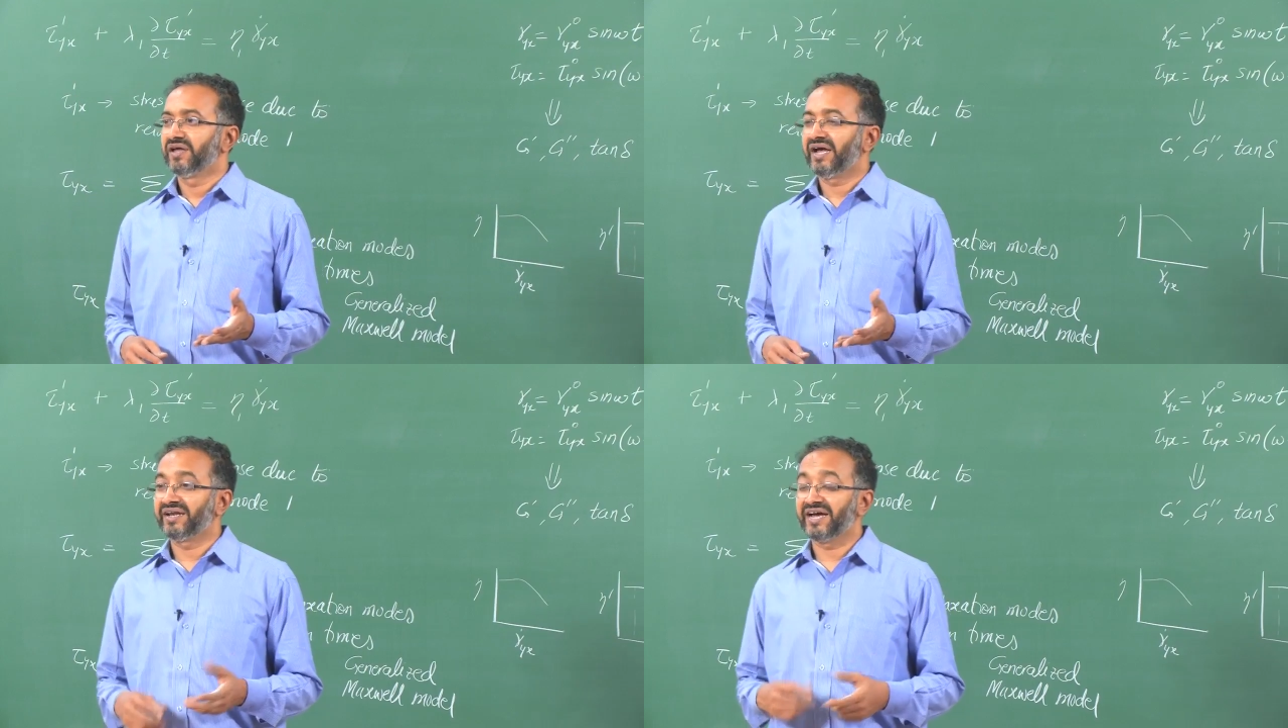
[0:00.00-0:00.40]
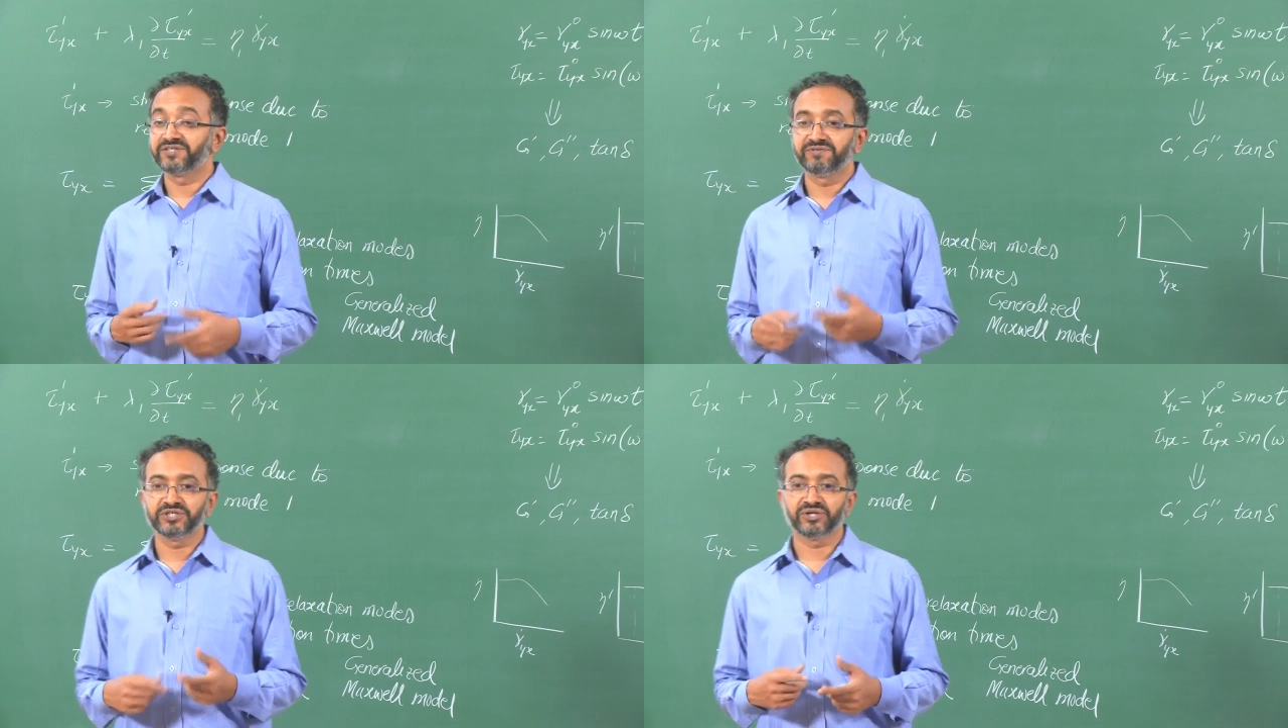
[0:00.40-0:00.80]
And
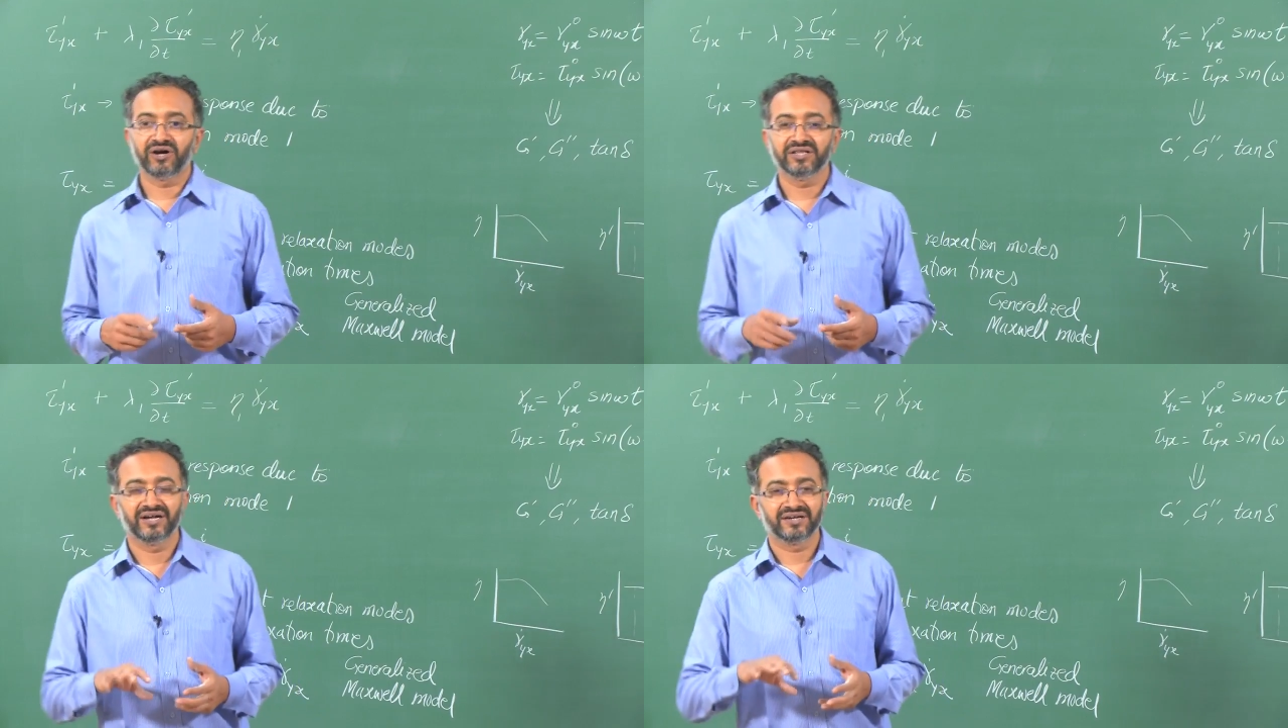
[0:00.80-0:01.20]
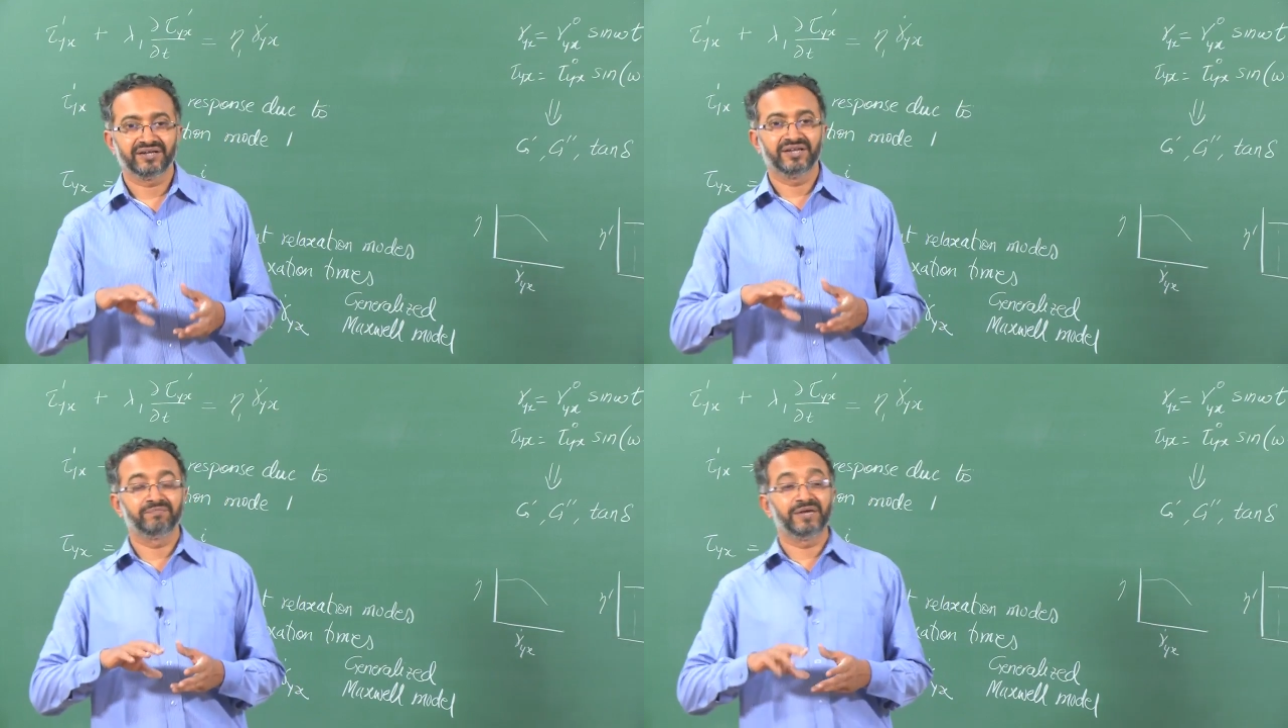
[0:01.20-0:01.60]
as we saw that
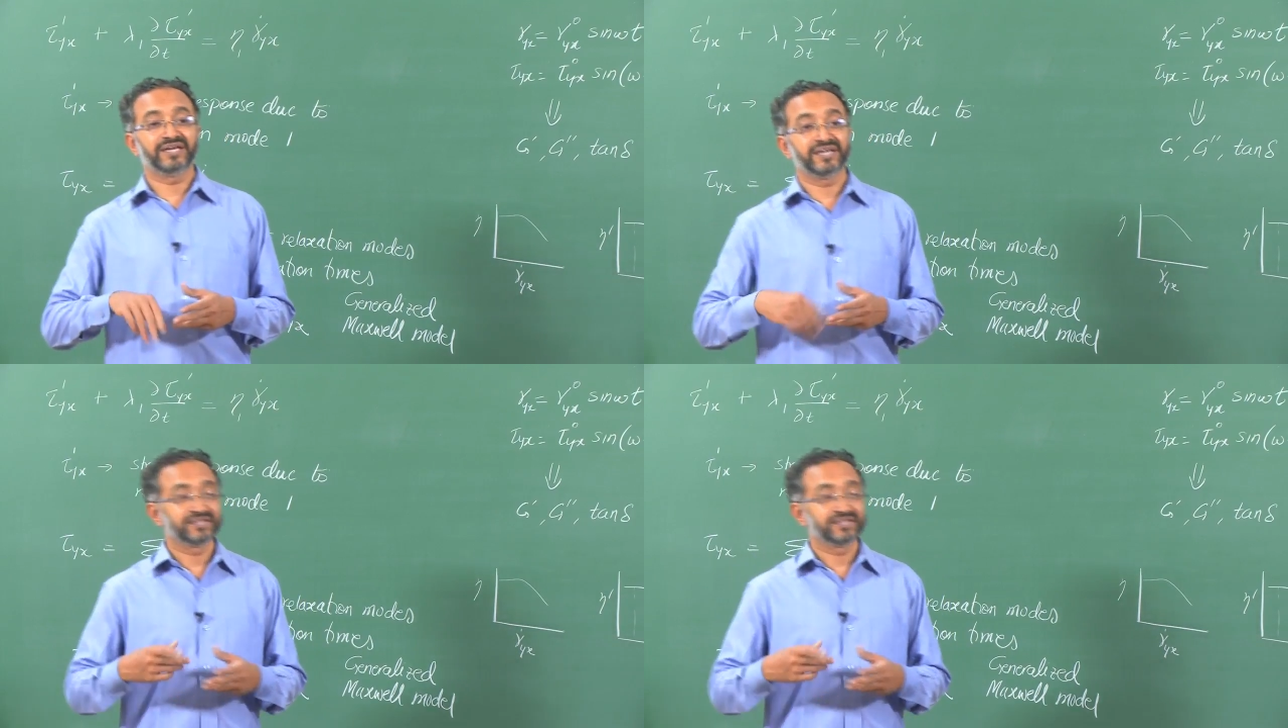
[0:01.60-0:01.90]
in making